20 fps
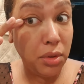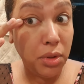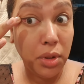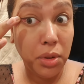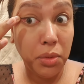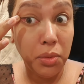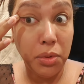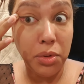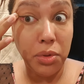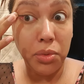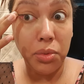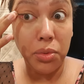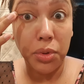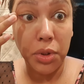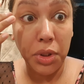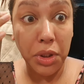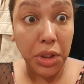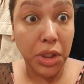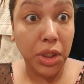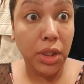It was
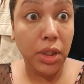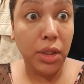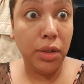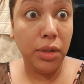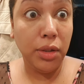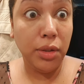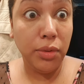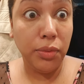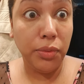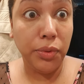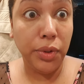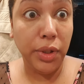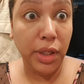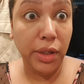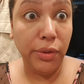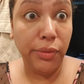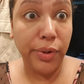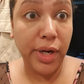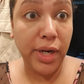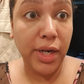really, really
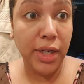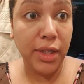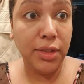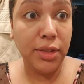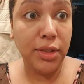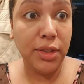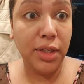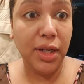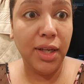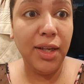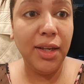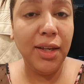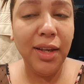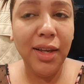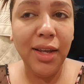red yesterday.